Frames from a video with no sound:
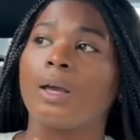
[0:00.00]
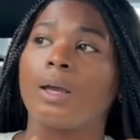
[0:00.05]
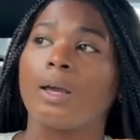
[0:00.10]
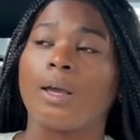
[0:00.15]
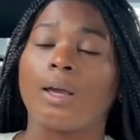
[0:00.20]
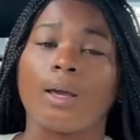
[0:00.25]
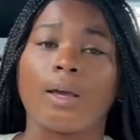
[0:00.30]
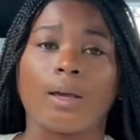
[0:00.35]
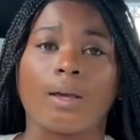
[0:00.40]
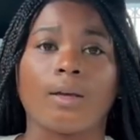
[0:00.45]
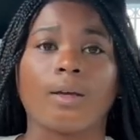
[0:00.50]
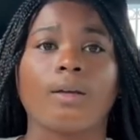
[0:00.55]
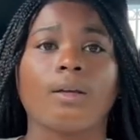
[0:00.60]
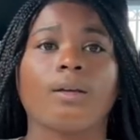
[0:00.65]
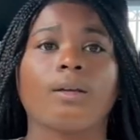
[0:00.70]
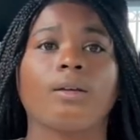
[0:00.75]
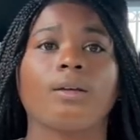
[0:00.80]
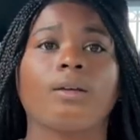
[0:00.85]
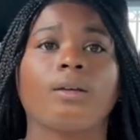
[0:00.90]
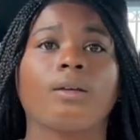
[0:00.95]
And
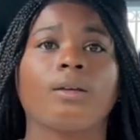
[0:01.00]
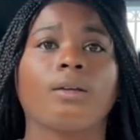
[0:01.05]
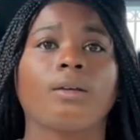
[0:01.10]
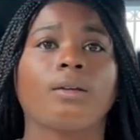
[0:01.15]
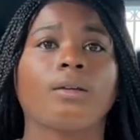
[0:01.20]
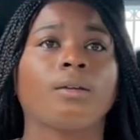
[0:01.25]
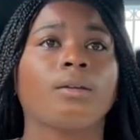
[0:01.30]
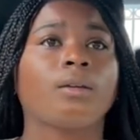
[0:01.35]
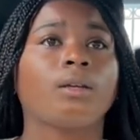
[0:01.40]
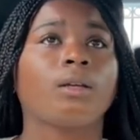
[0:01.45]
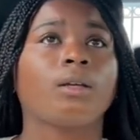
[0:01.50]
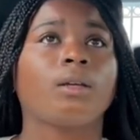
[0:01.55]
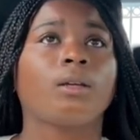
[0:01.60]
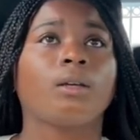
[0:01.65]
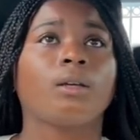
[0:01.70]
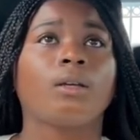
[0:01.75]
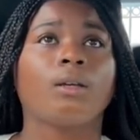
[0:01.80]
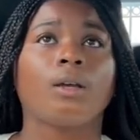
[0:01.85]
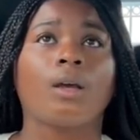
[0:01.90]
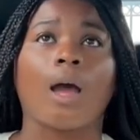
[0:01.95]

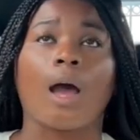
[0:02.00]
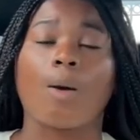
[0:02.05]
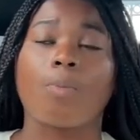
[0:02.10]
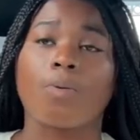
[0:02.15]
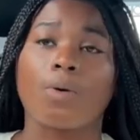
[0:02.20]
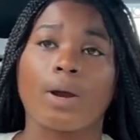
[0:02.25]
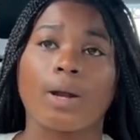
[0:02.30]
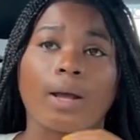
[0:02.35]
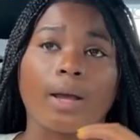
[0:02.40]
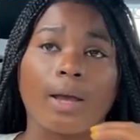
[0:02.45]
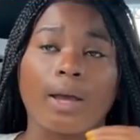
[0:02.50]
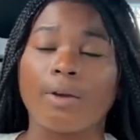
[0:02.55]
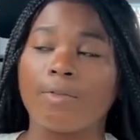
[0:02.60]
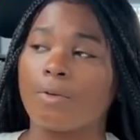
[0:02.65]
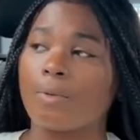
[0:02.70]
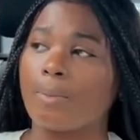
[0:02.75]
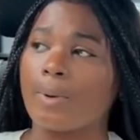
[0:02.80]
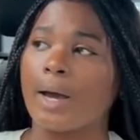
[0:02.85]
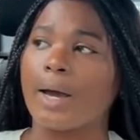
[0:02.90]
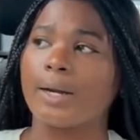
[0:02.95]
I pray that
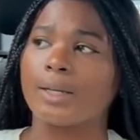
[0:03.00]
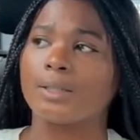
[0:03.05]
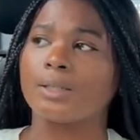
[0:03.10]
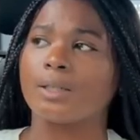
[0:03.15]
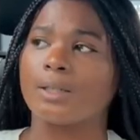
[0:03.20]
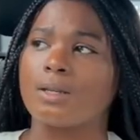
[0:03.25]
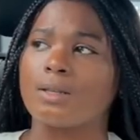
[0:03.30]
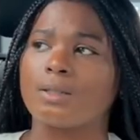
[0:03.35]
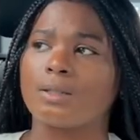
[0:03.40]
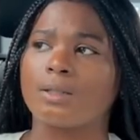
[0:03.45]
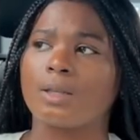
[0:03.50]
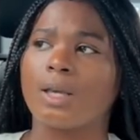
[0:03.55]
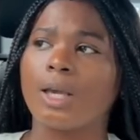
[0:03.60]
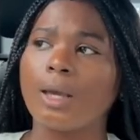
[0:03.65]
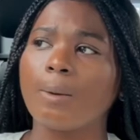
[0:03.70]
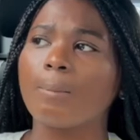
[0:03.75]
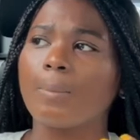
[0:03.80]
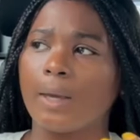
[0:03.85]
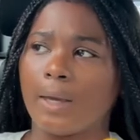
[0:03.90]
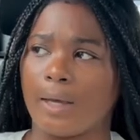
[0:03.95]
everybody just
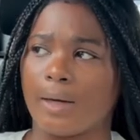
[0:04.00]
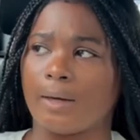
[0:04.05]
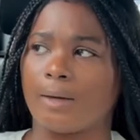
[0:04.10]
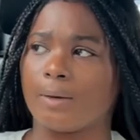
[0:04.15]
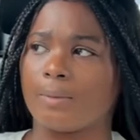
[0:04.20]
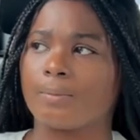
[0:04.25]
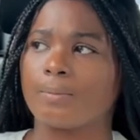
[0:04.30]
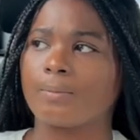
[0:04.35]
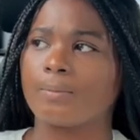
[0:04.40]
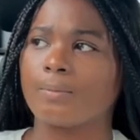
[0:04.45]
keep being them.